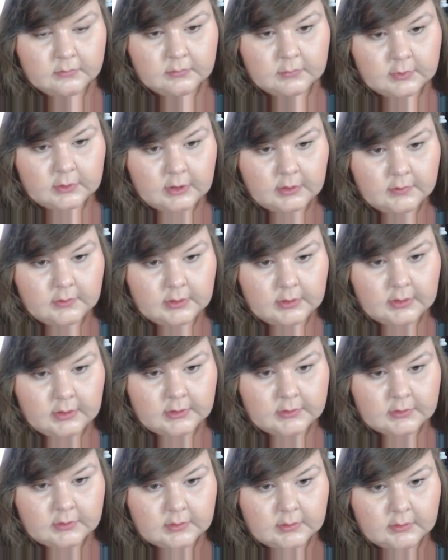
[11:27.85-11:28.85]
Can't really
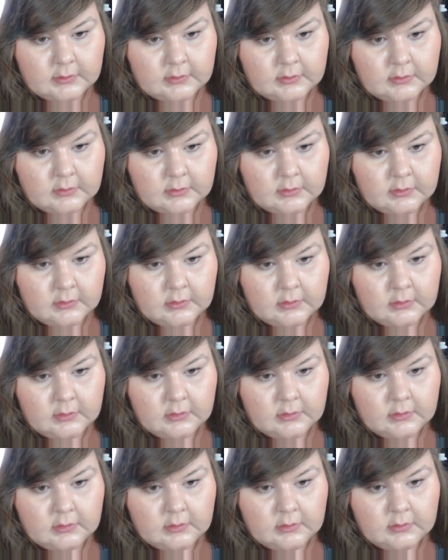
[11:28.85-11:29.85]
catch that.
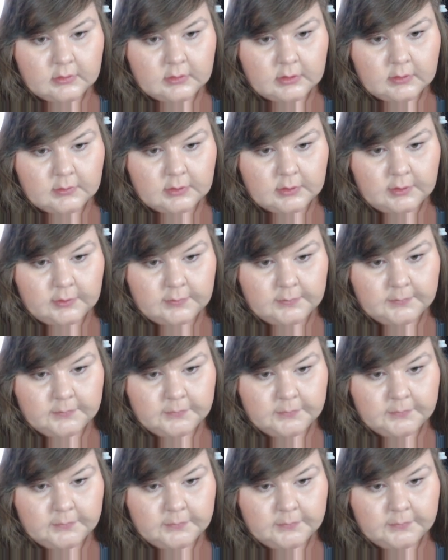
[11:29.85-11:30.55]
There we go.